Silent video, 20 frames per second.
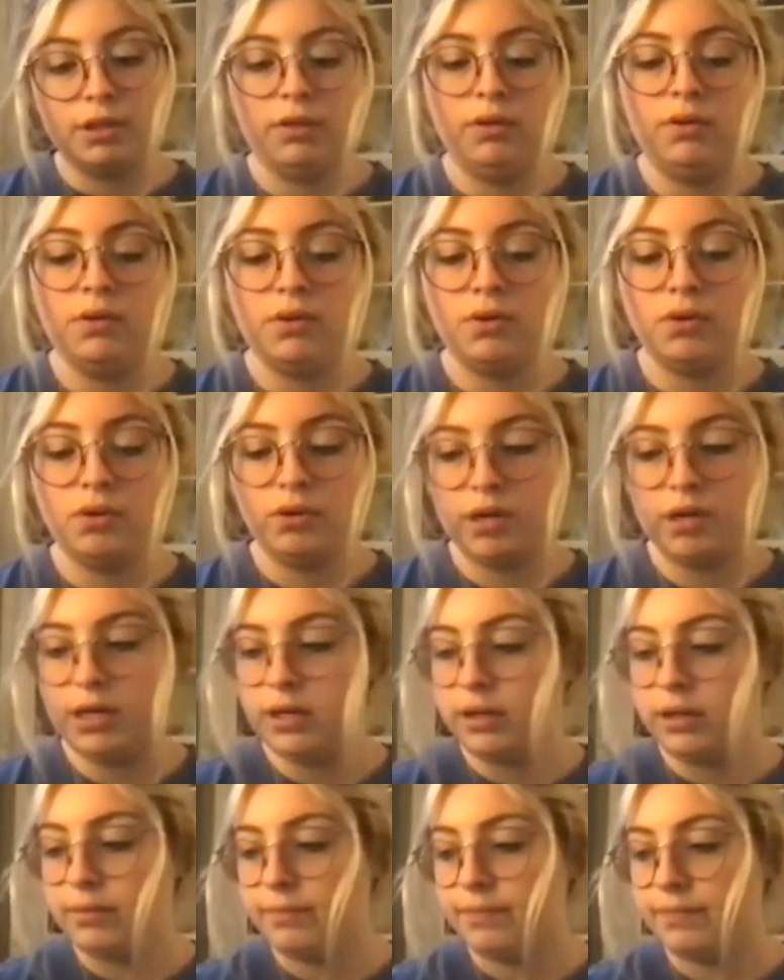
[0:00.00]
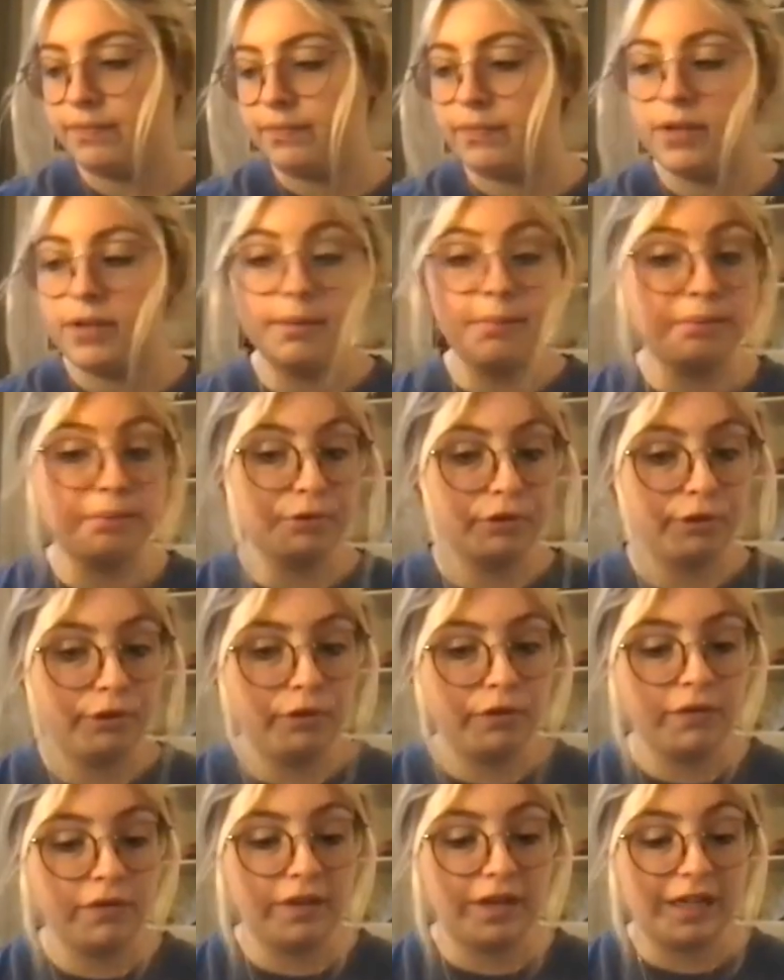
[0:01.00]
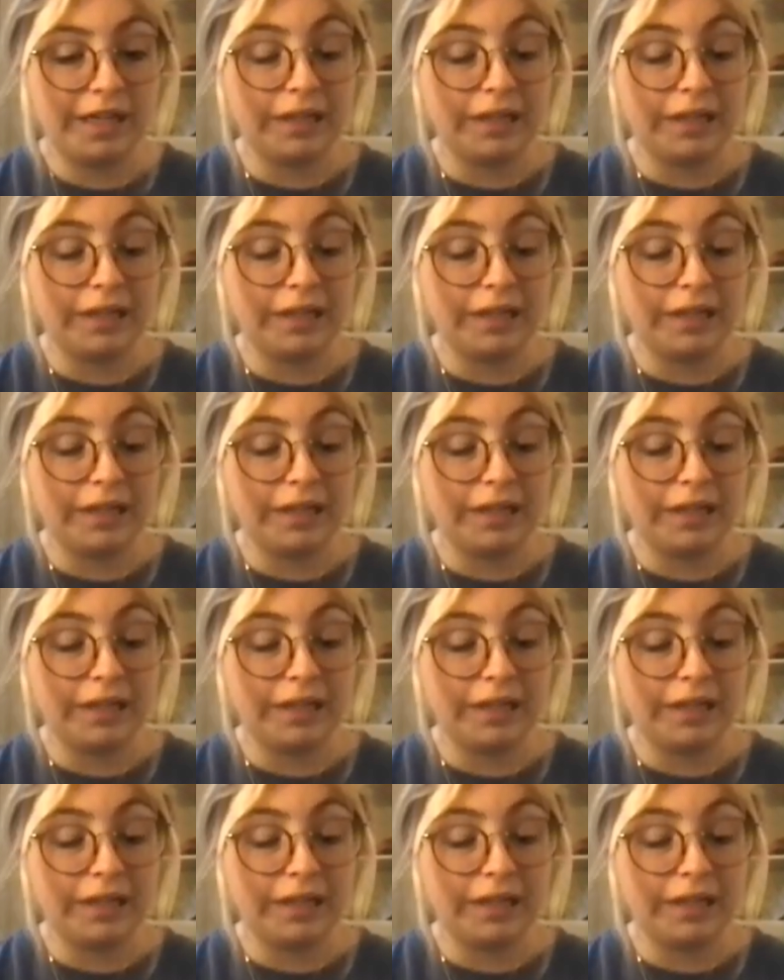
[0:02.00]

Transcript: to improve